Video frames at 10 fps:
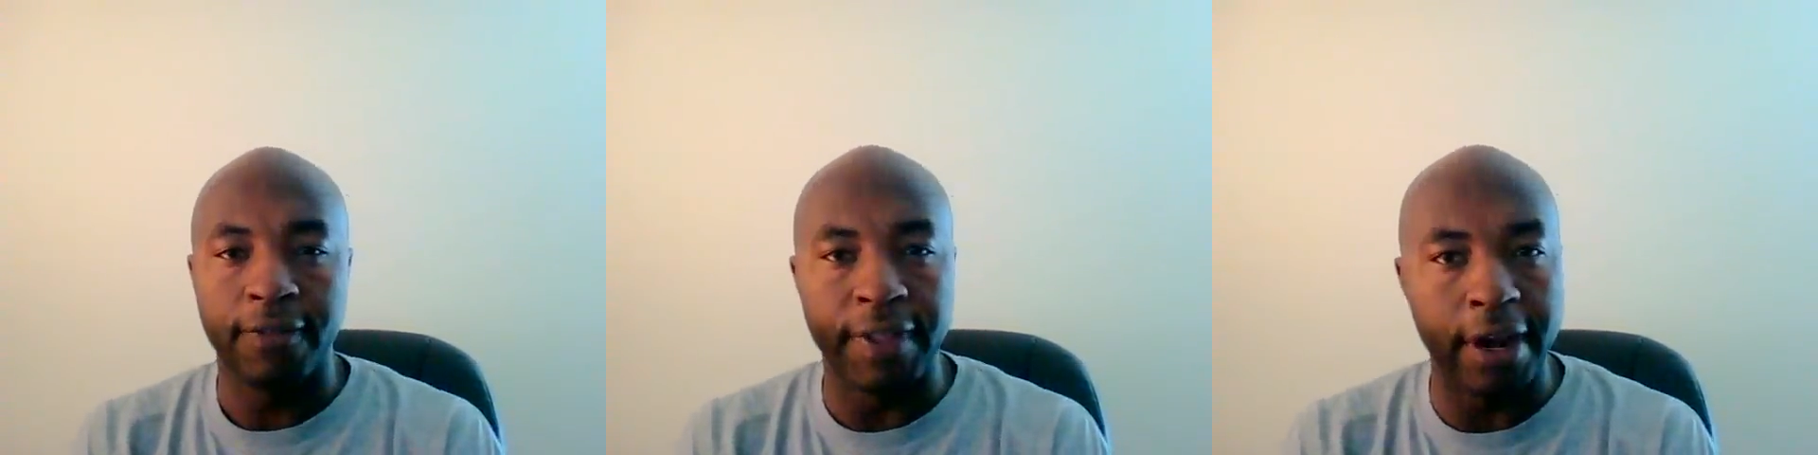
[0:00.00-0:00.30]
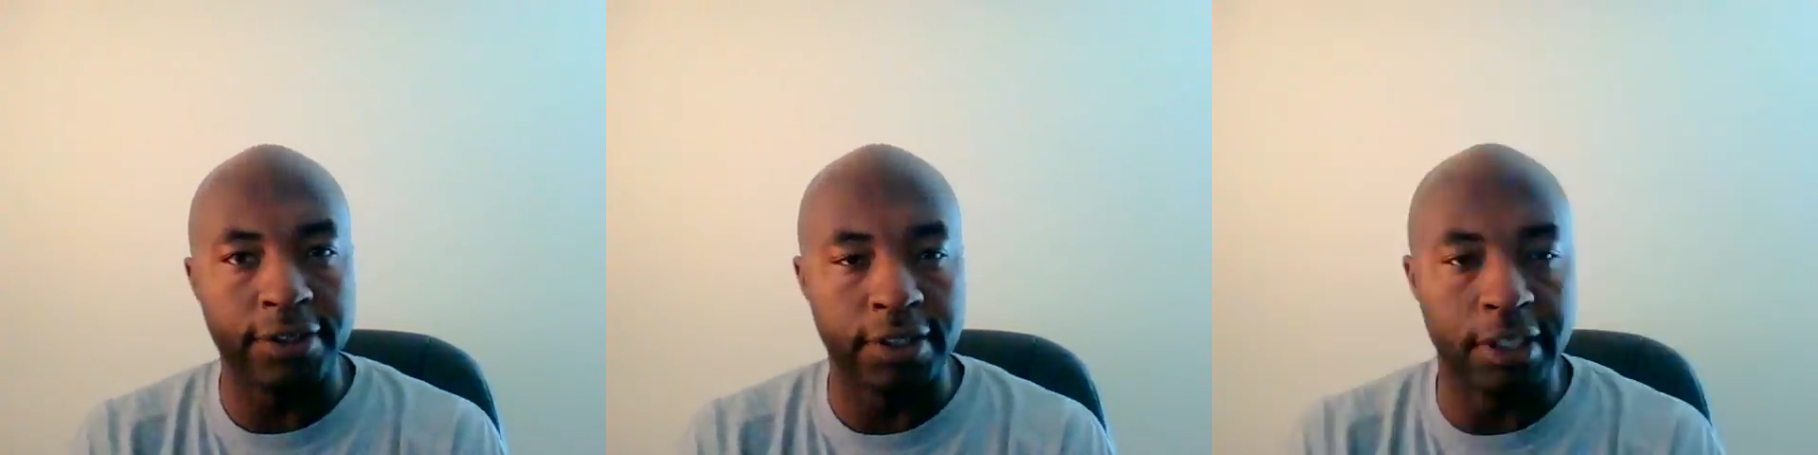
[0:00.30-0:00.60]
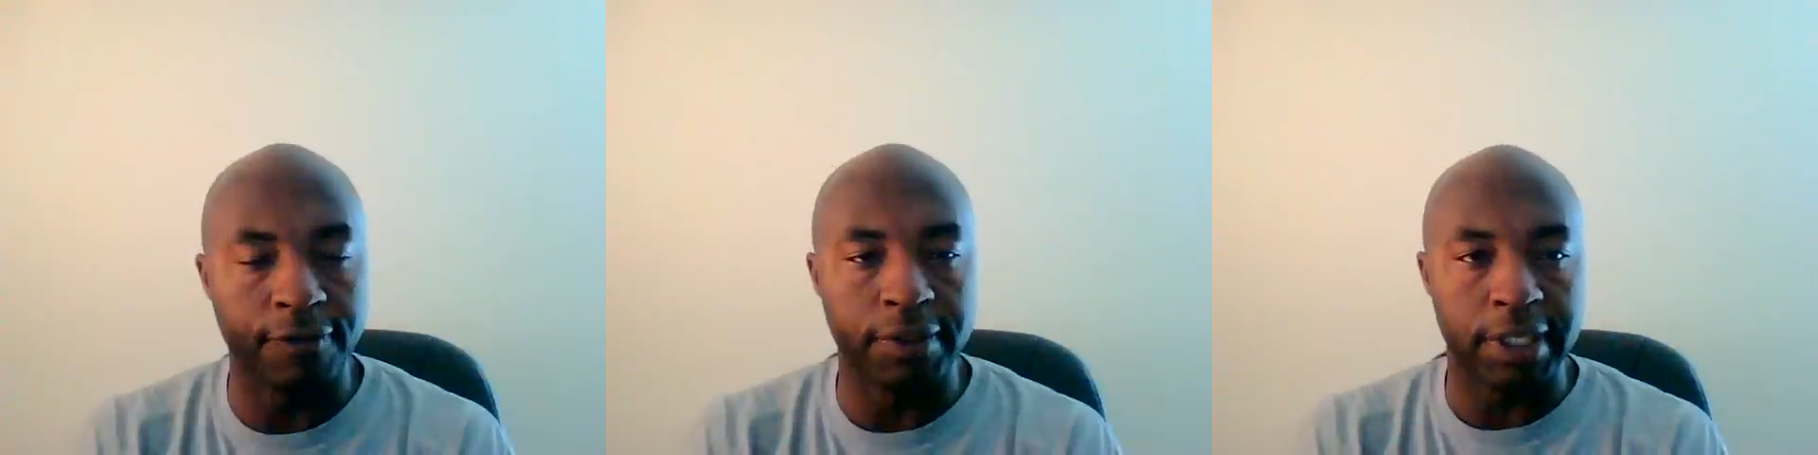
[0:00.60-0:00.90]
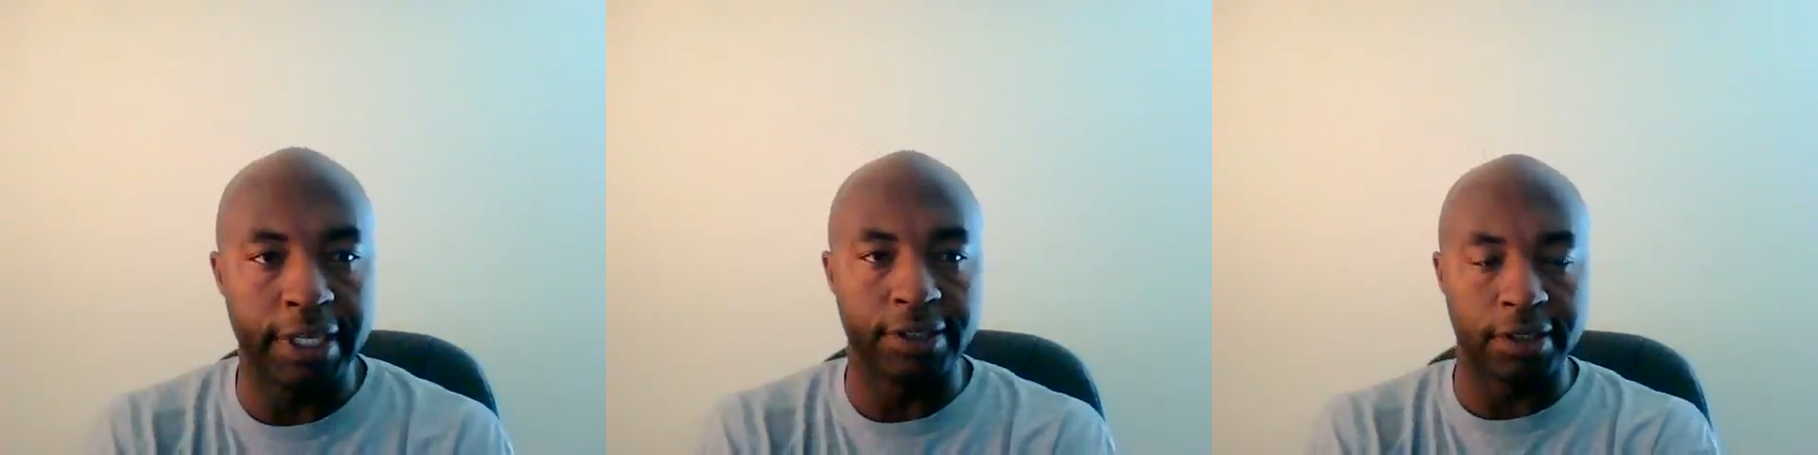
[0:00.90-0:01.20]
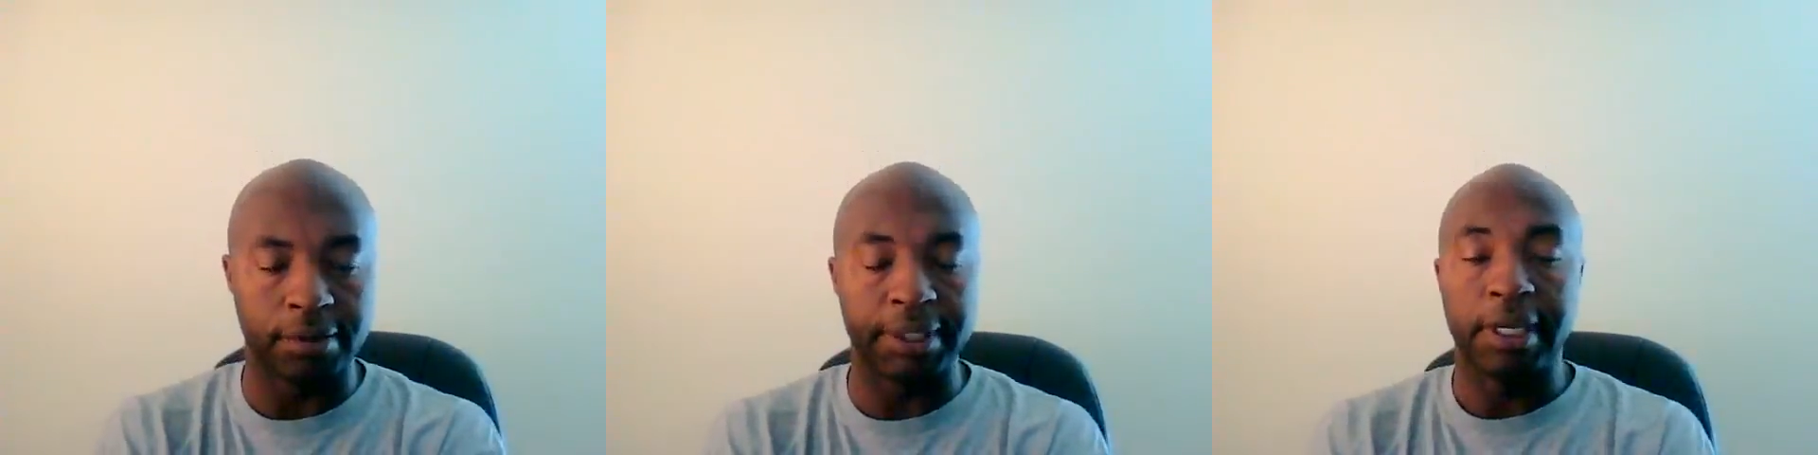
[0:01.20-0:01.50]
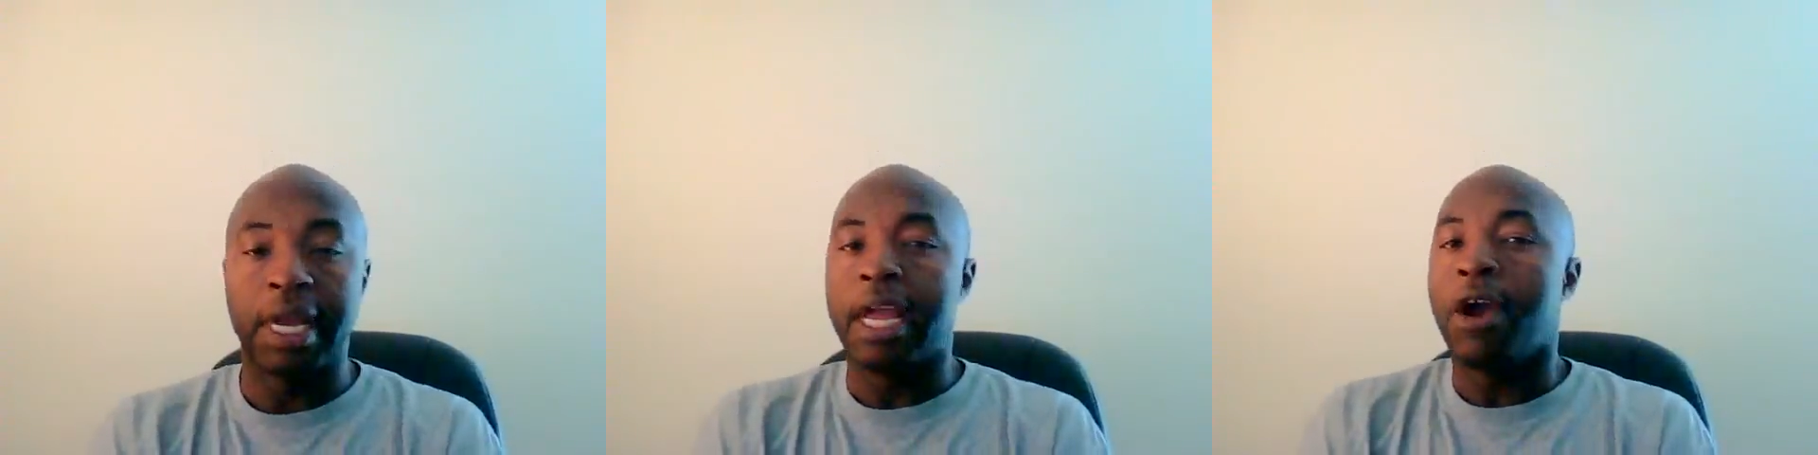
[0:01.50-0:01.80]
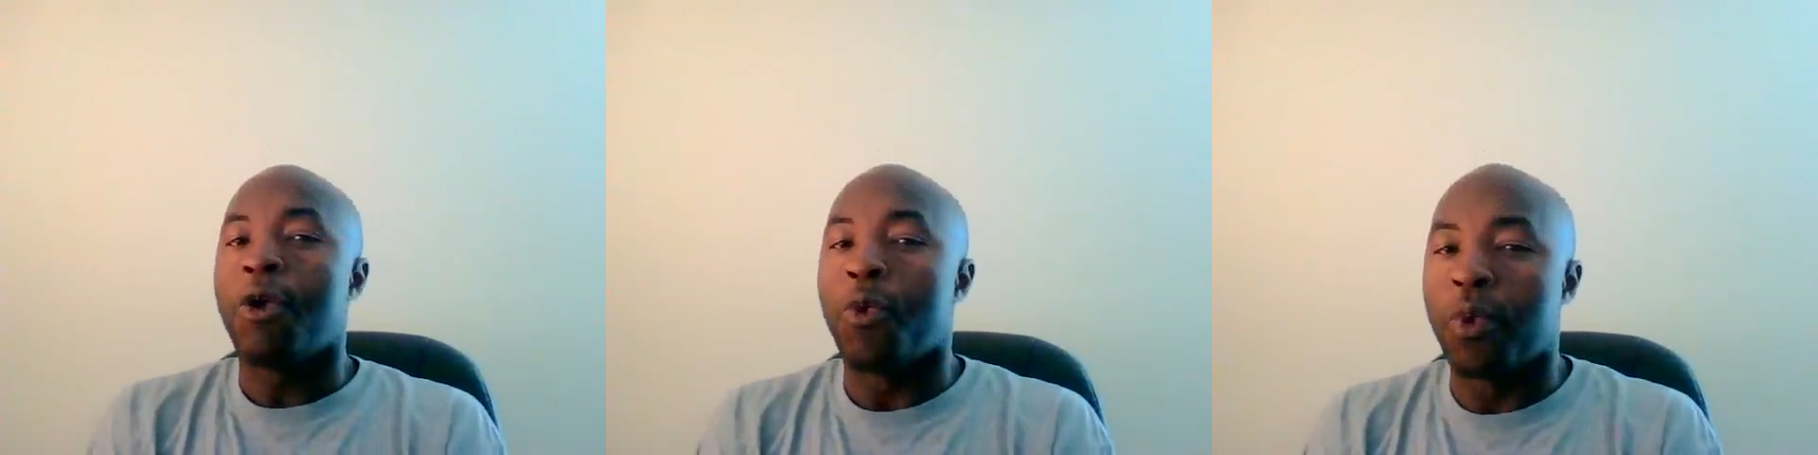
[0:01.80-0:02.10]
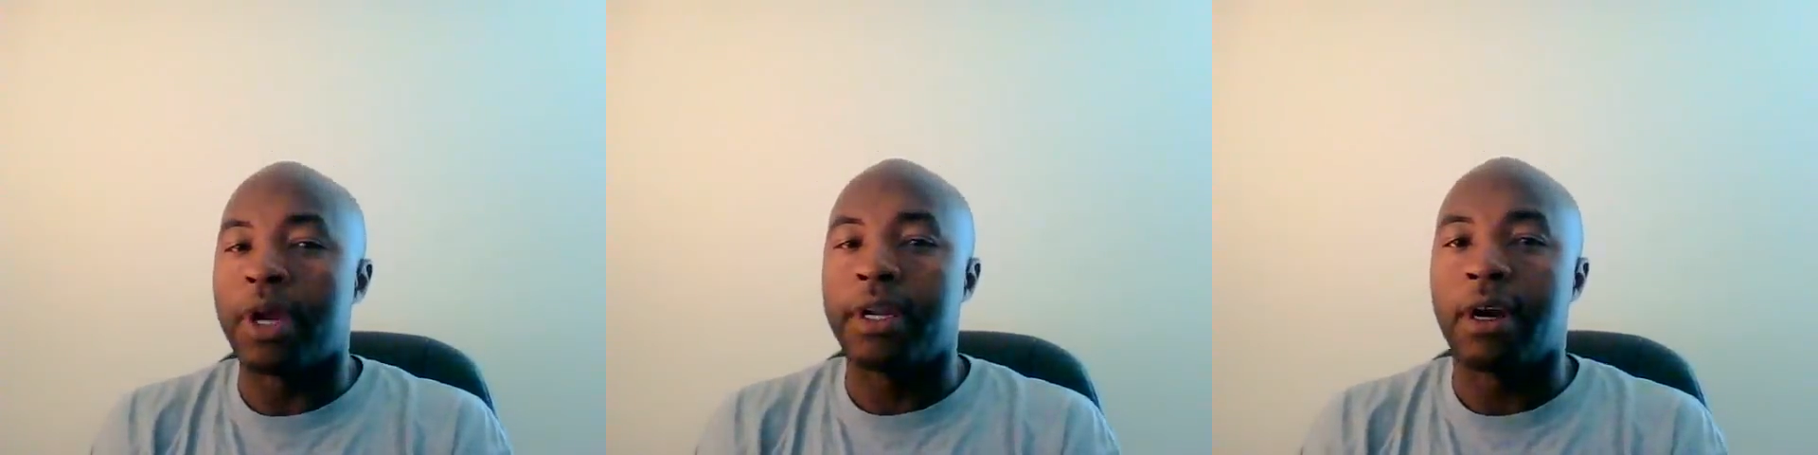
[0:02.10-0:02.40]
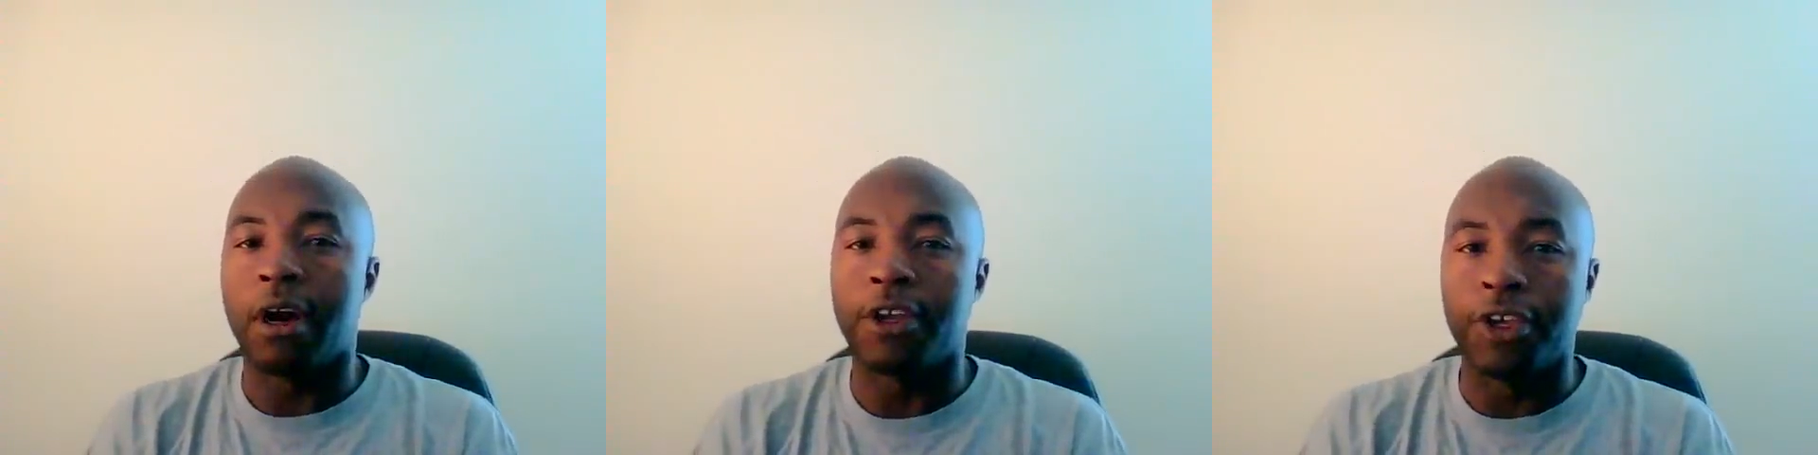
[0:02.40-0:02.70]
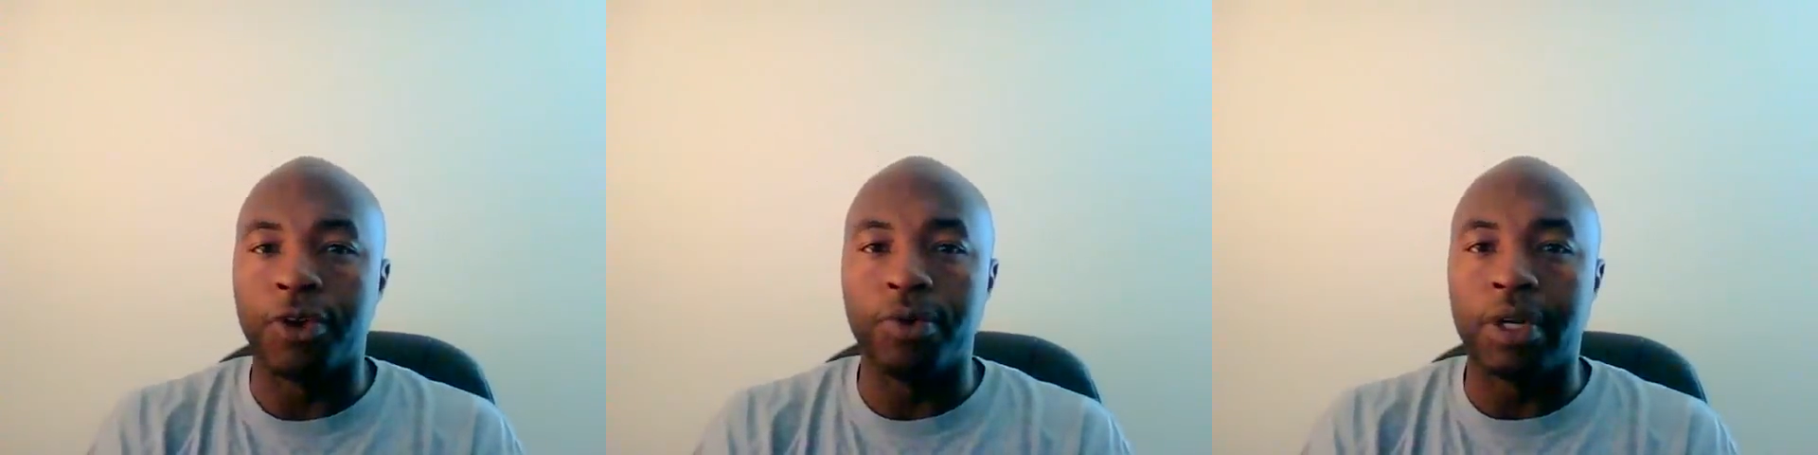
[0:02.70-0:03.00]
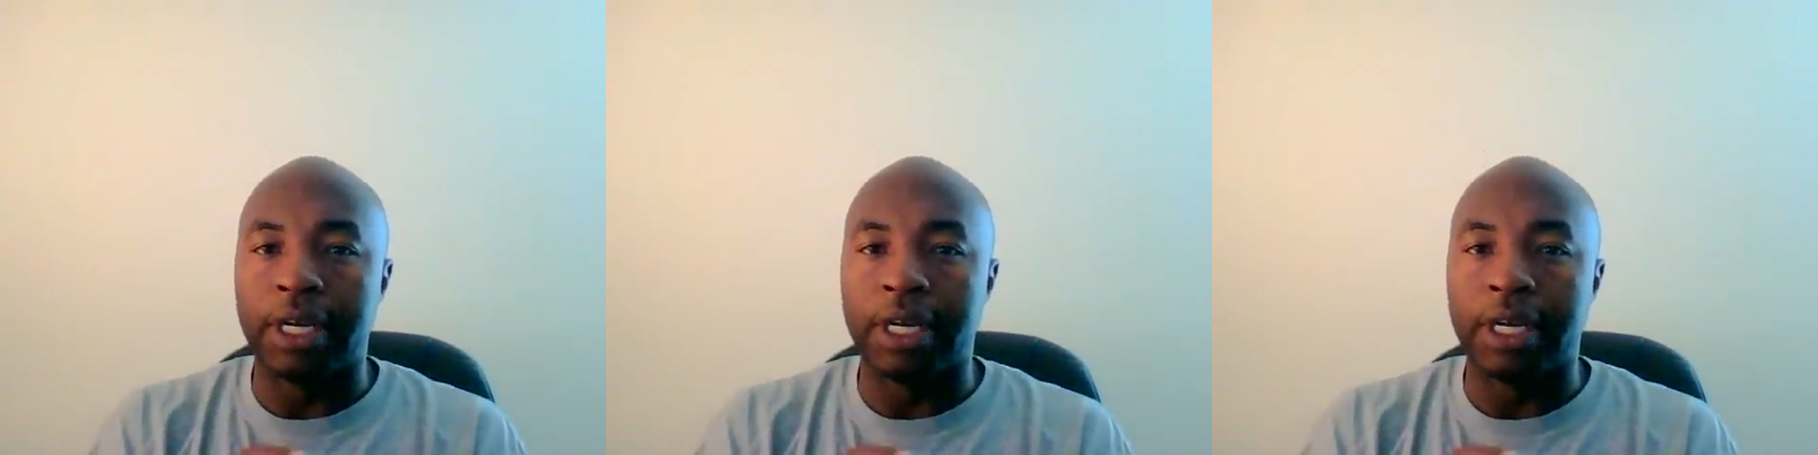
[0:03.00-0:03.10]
There's the difference, ladies and gentlemen. What are you